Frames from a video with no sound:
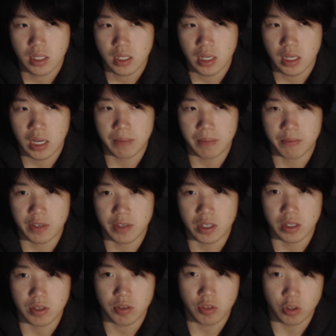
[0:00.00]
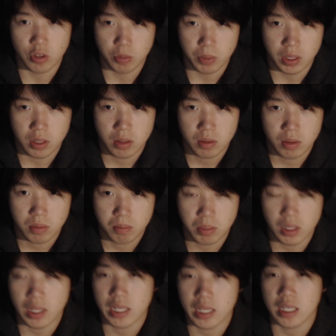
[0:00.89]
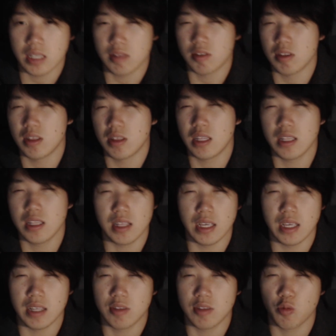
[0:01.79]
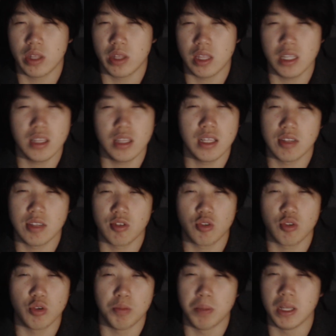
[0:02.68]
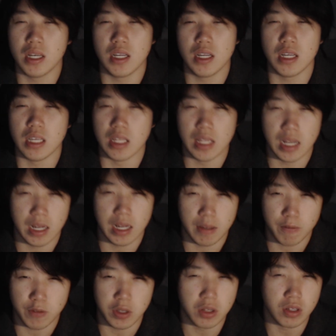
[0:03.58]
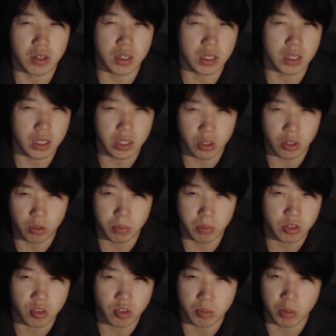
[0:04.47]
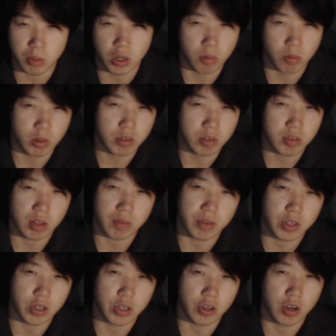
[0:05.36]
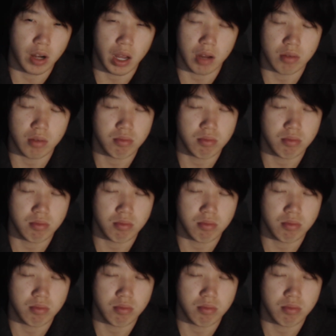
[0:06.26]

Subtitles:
I'm very stupid. But like it's within that stupidity that I feel a little bit smart once I figure it out.